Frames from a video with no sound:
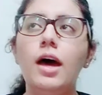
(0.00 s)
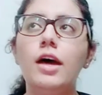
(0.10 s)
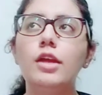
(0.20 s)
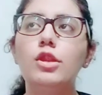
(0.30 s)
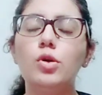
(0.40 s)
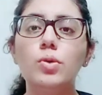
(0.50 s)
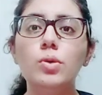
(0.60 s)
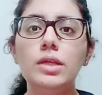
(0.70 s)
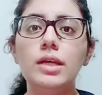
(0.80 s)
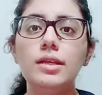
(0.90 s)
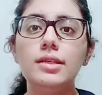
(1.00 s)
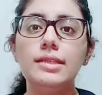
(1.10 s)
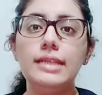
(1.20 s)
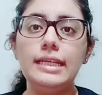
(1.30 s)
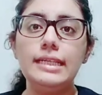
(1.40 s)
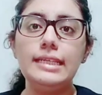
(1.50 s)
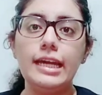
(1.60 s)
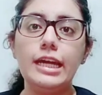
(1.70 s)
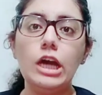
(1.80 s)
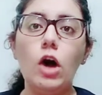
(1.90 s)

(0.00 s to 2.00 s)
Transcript: Though CCA